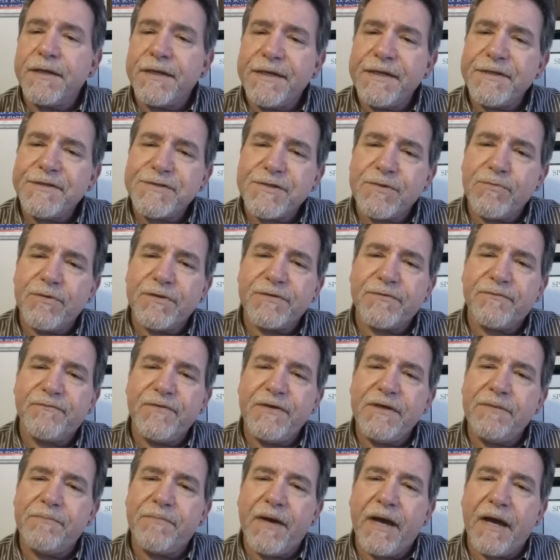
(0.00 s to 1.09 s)
Get someone's
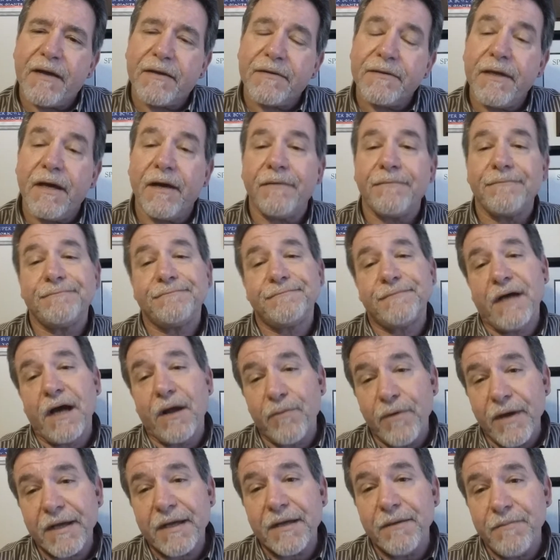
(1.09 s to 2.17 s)
feedback. Now, I
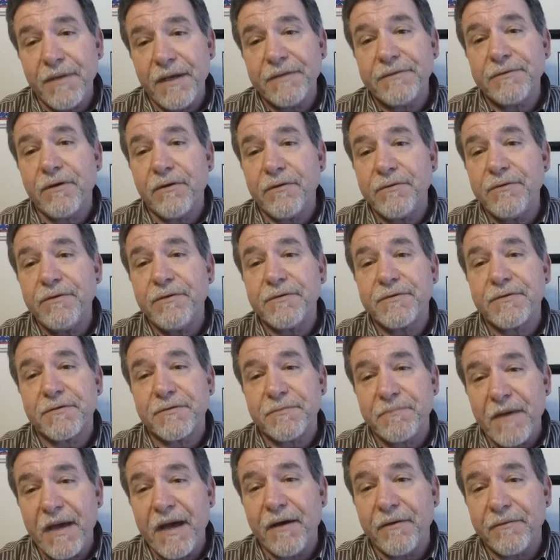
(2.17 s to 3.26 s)
recommend don't use your
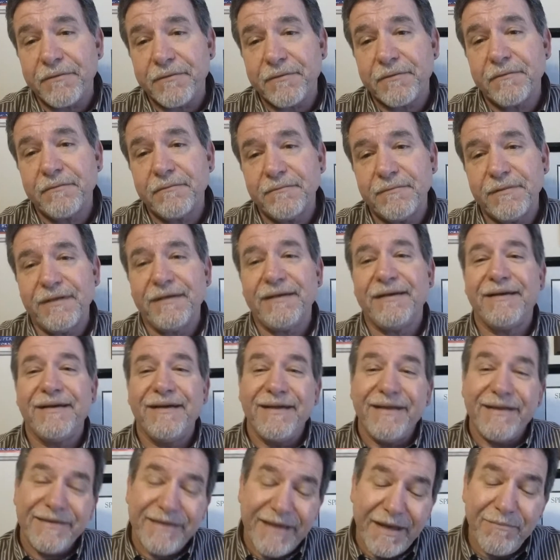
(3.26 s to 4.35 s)
spouse.
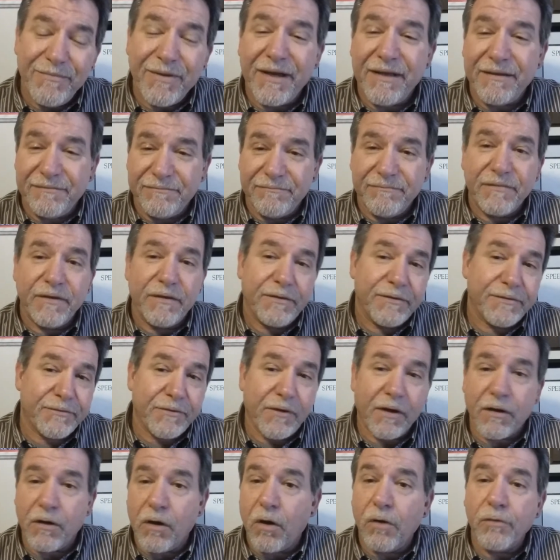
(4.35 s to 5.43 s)
That might
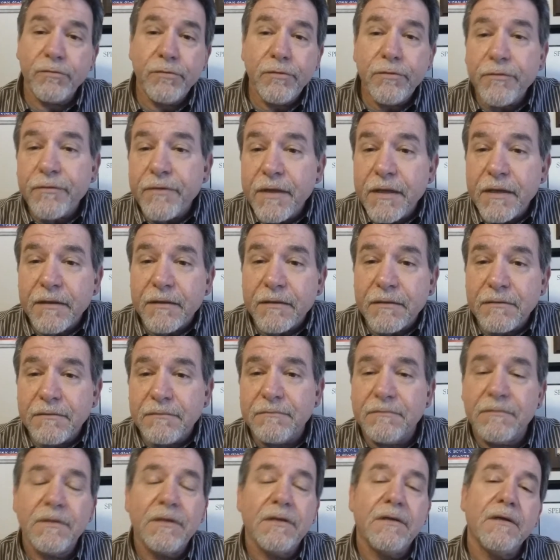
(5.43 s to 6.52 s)
start a whole new thing.
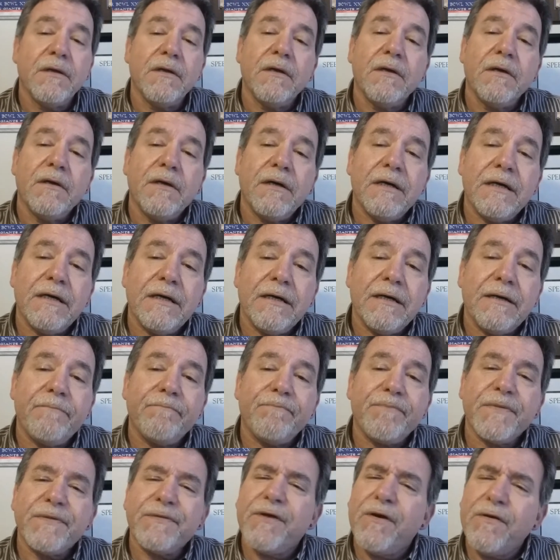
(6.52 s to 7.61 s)

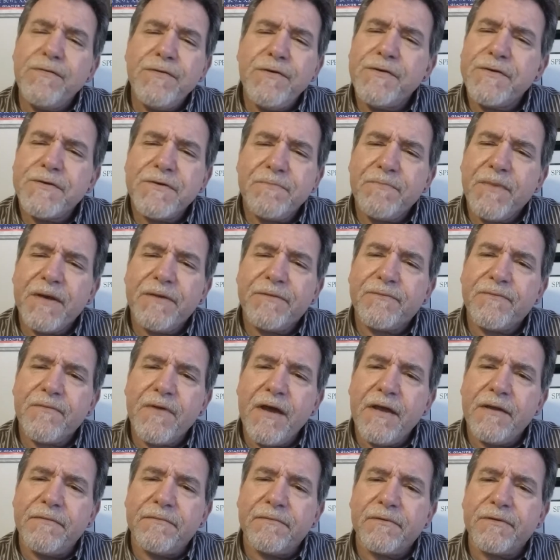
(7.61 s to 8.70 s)
Don't use your best
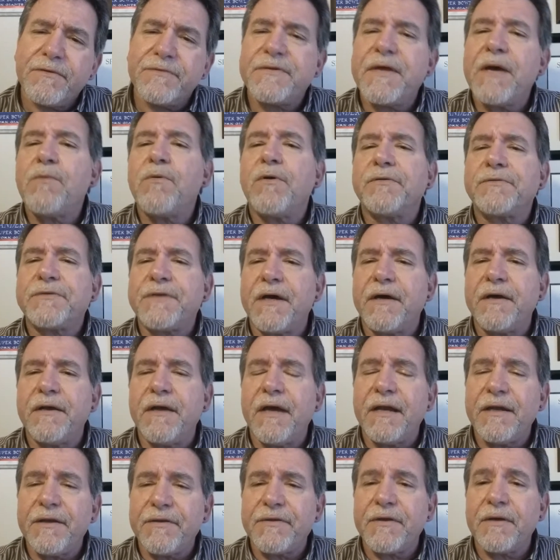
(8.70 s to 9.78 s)
friend because they won't tell
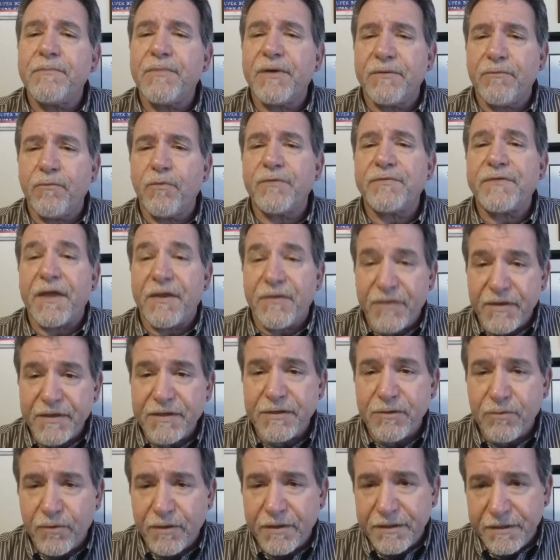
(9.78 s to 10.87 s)
you anything but what they
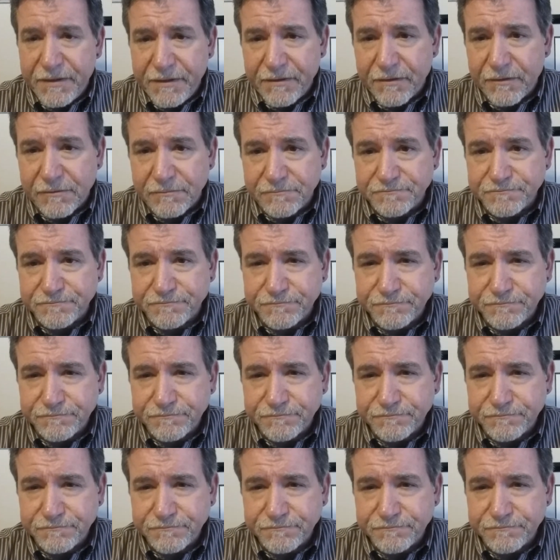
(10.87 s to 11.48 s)
think you want to hear.